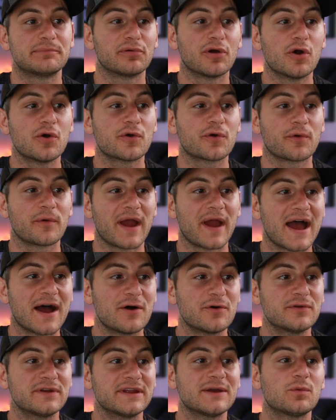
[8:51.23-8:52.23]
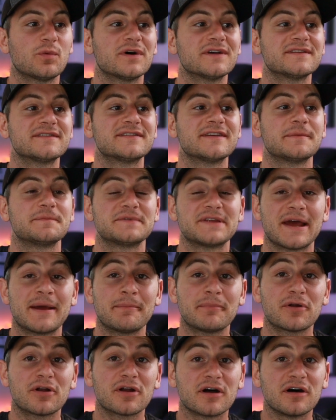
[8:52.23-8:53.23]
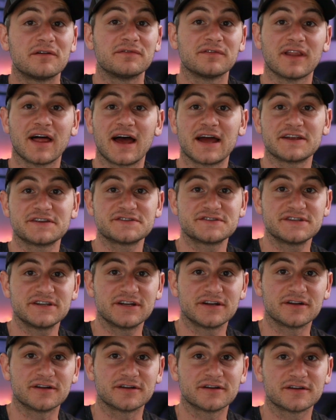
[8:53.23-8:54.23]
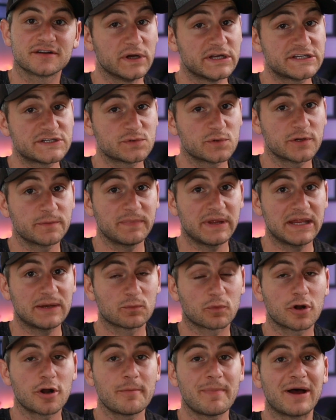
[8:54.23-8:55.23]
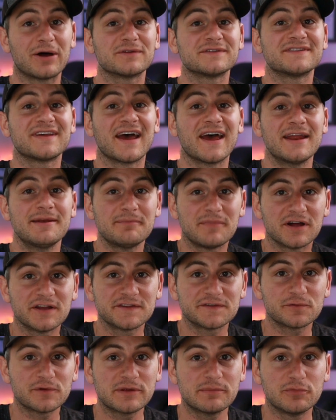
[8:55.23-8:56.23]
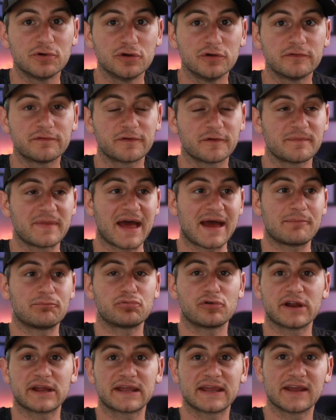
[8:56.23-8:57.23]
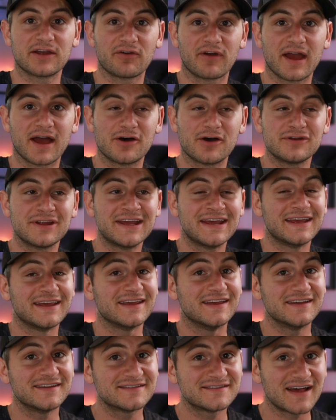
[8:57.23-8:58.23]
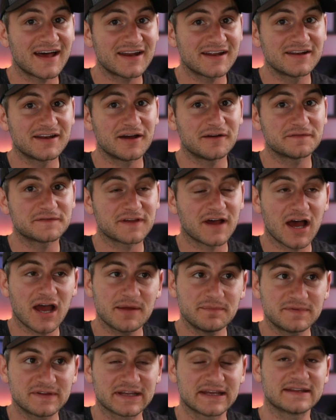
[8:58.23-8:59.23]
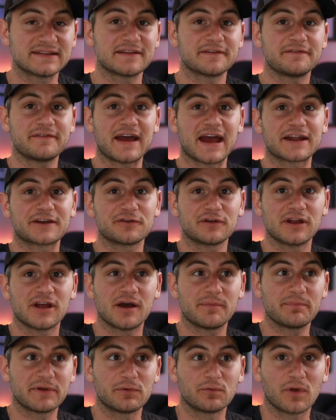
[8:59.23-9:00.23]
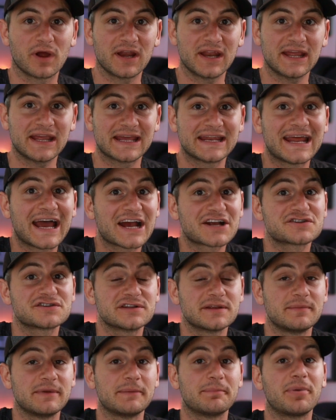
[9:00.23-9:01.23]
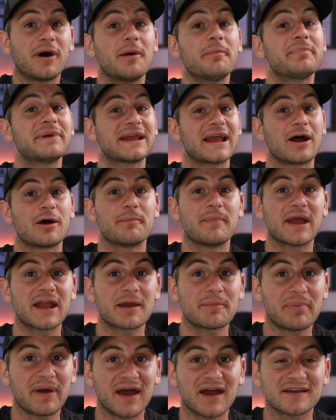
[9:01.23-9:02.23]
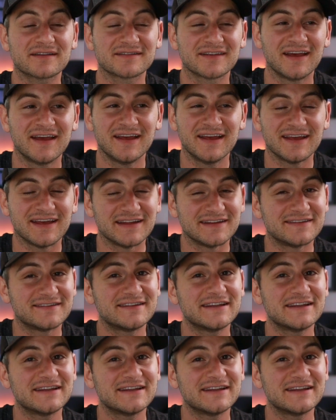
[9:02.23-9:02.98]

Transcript: broke ground, it was September of last year, which would mean we're about 10 months removed from that breaking ground is that enough time to get the factory up and running and actually be pumping out megapacks? It